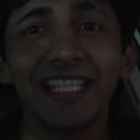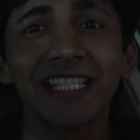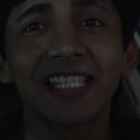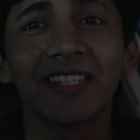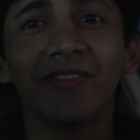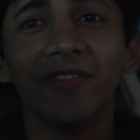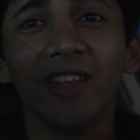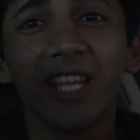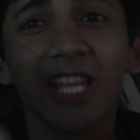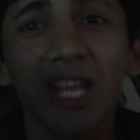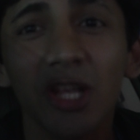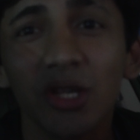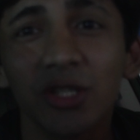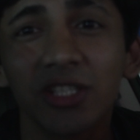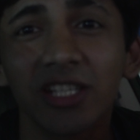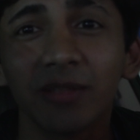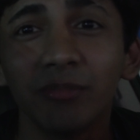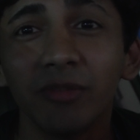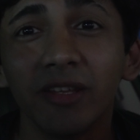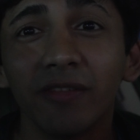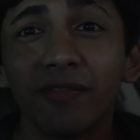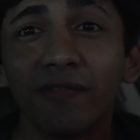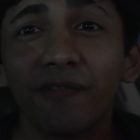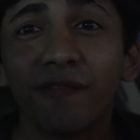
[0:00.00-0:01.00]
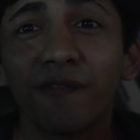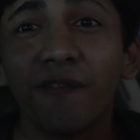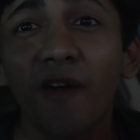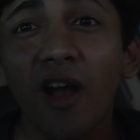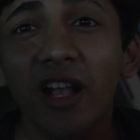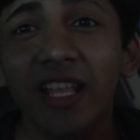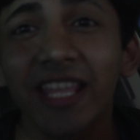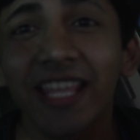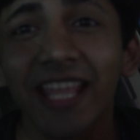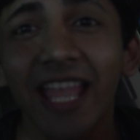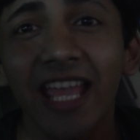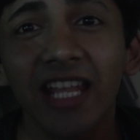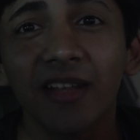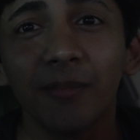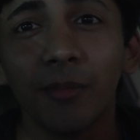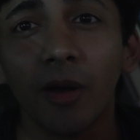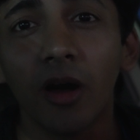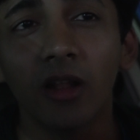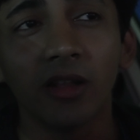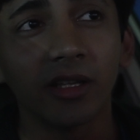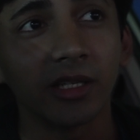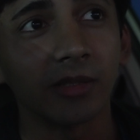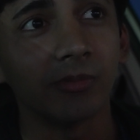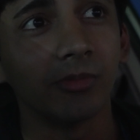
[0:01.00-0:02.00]
this video is gonna be fucking
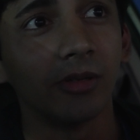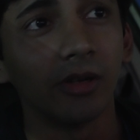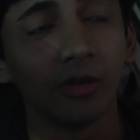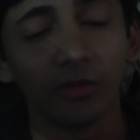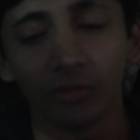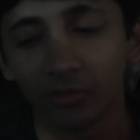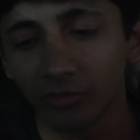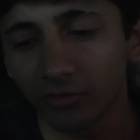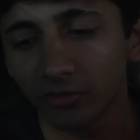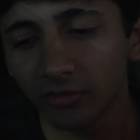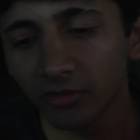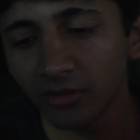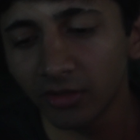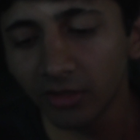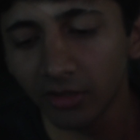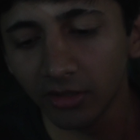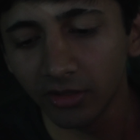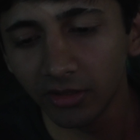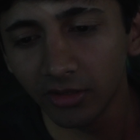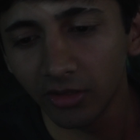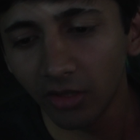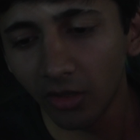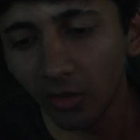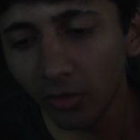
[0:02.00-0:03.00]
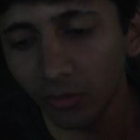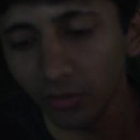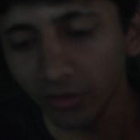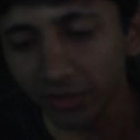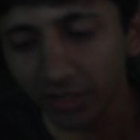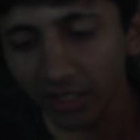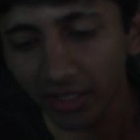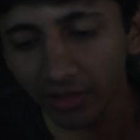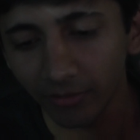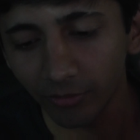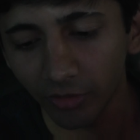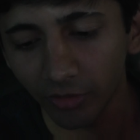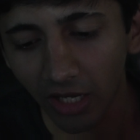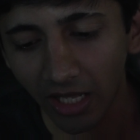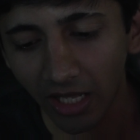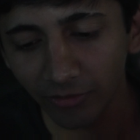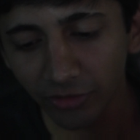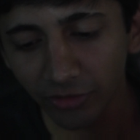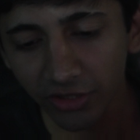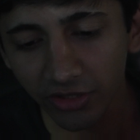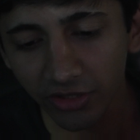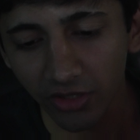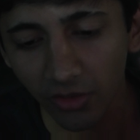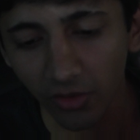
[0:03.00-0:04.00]
anabolic, bro. Holy, bro, I'm
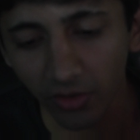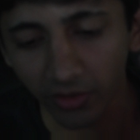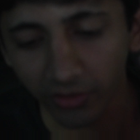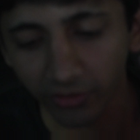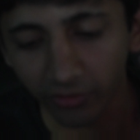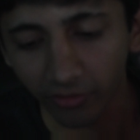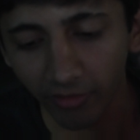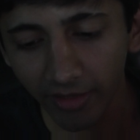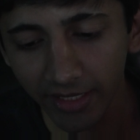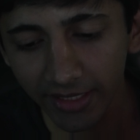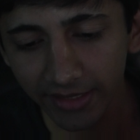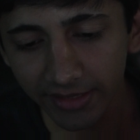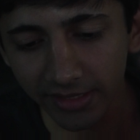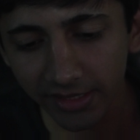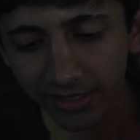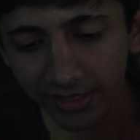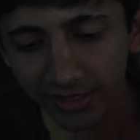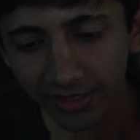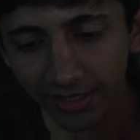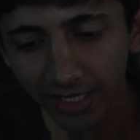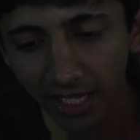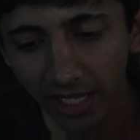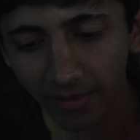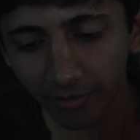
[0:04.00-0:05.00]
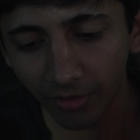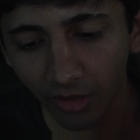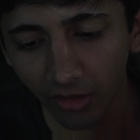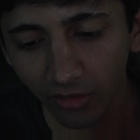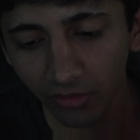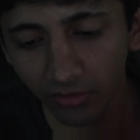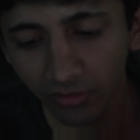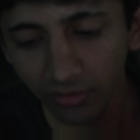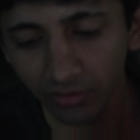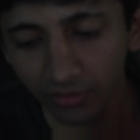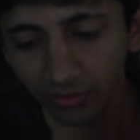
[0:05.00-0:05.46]
just going crazy today, bro.